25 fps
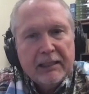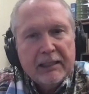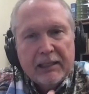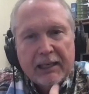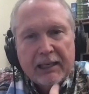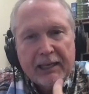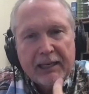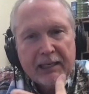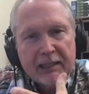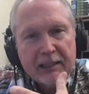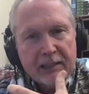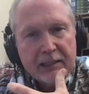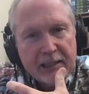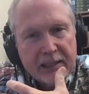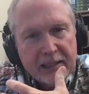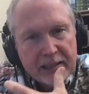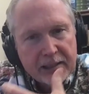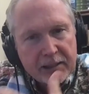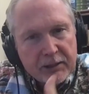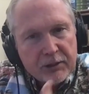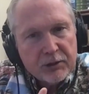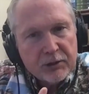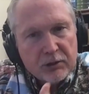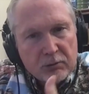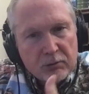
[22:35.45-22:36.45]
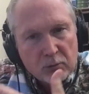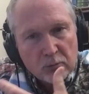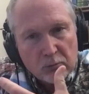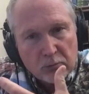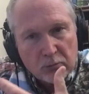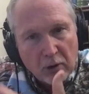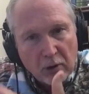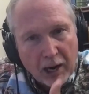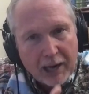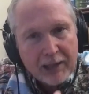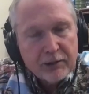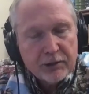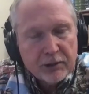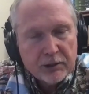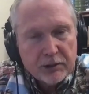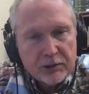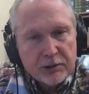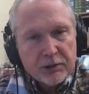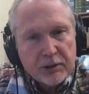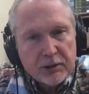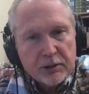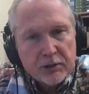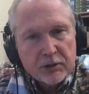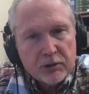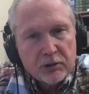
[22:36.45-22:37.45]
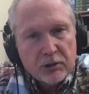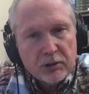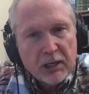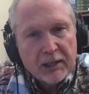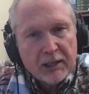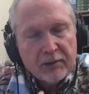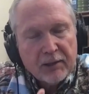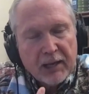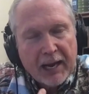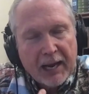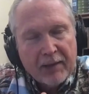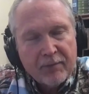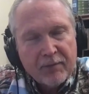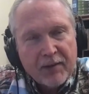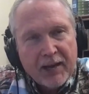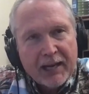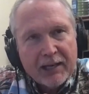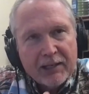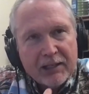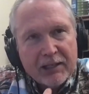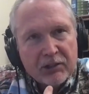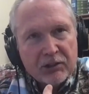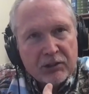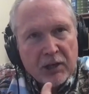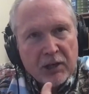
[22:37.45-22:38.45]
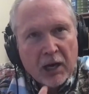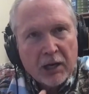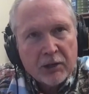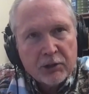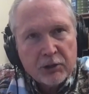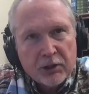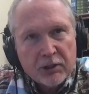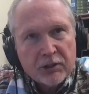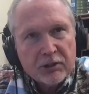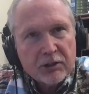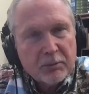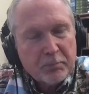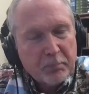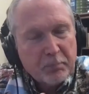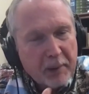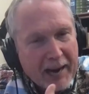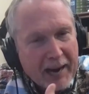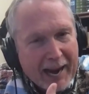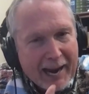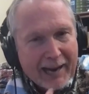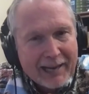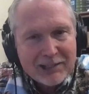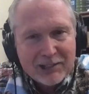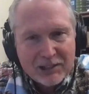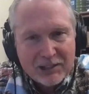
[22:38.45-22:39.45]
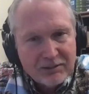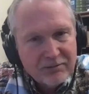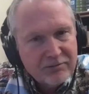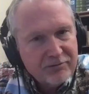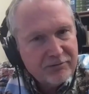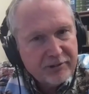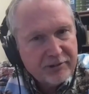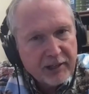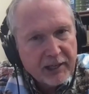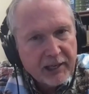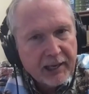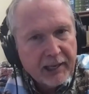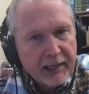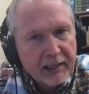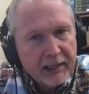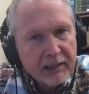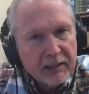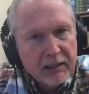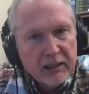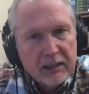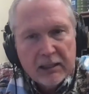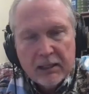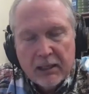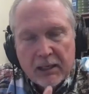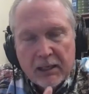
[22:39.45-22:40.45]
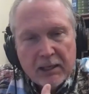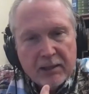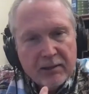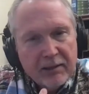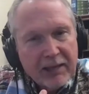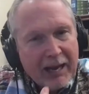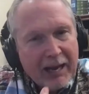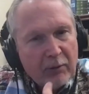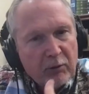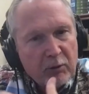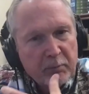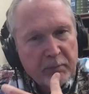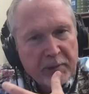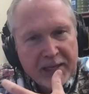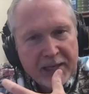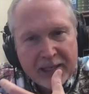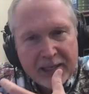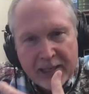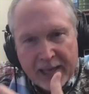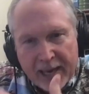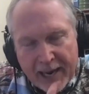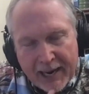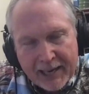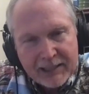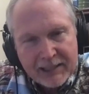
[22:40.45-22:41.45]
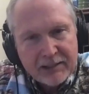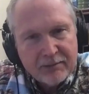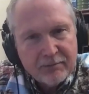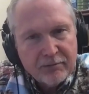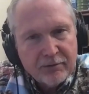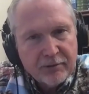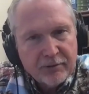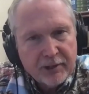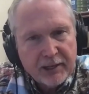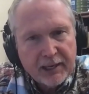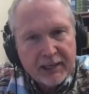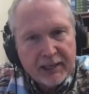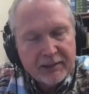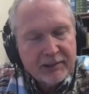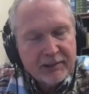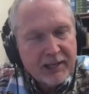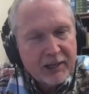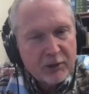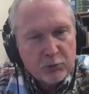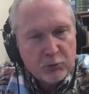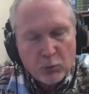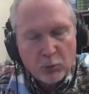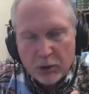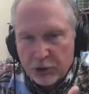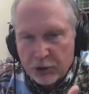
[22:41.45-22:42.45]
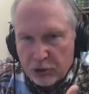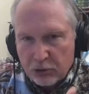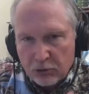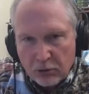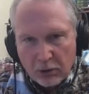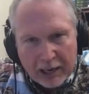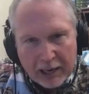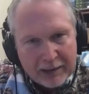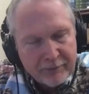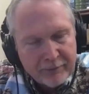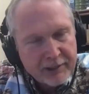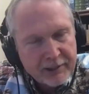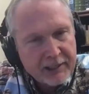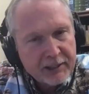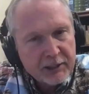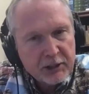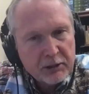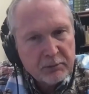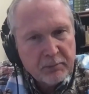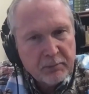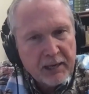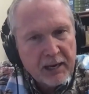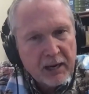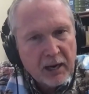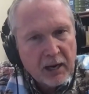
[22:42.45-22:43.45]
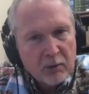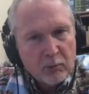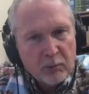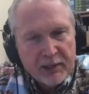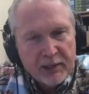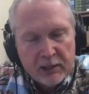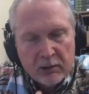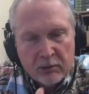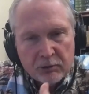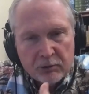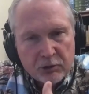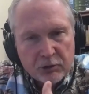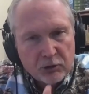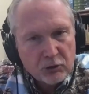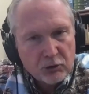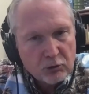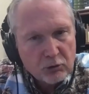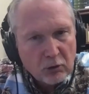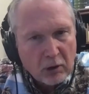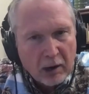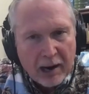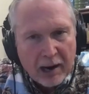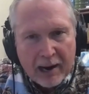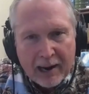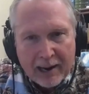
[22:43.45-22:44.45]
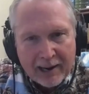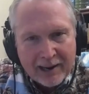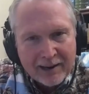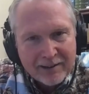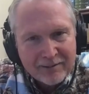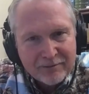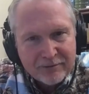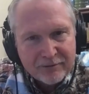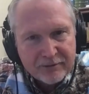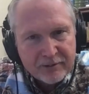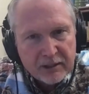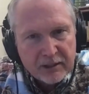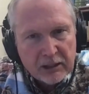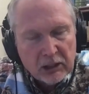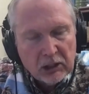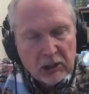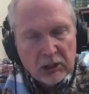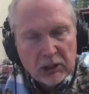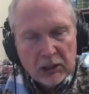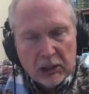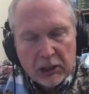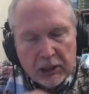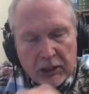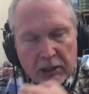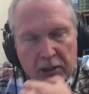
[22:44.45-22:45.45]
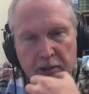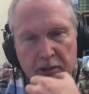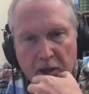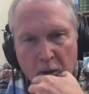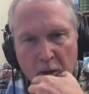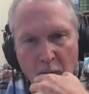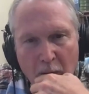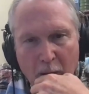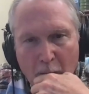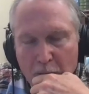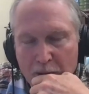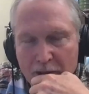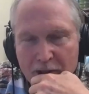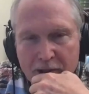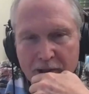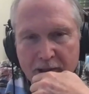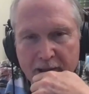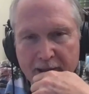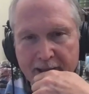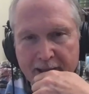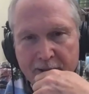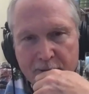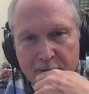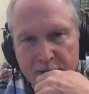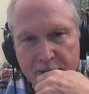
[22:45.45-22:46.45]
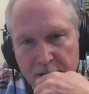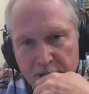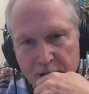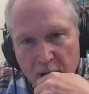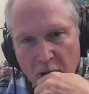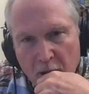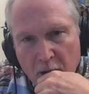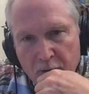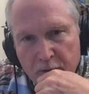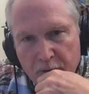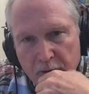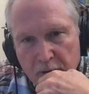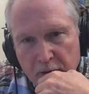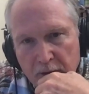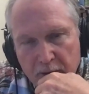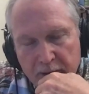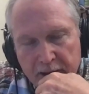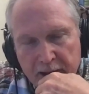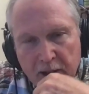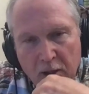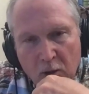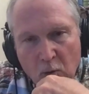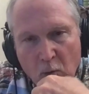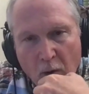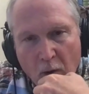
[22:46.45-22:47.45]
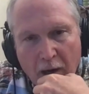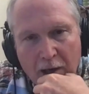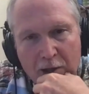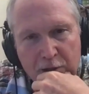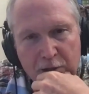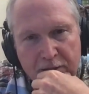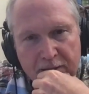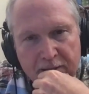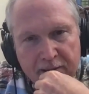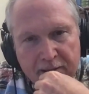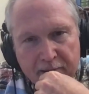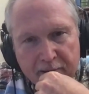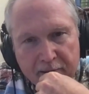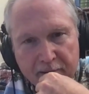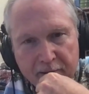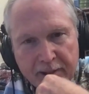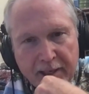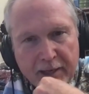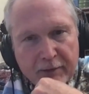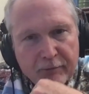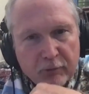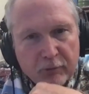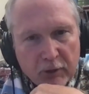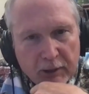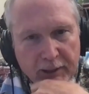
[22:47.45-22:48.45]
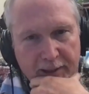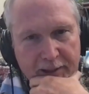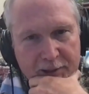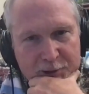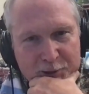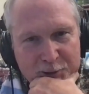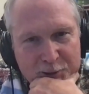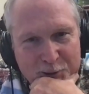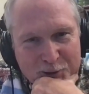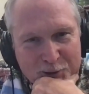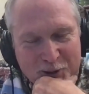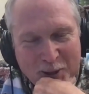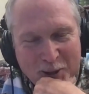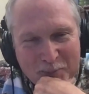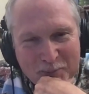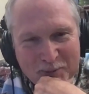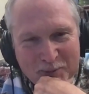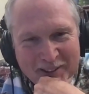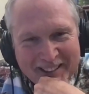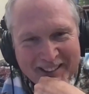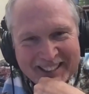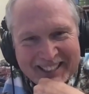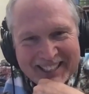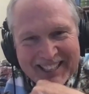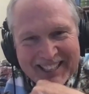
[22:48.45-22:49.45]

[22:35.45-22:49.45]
in his righteousness, and that is not just a passive thing. That would be an active thing. That's what striving is about. We don't strive while we're sitting on the sofa, watching Netflix or something.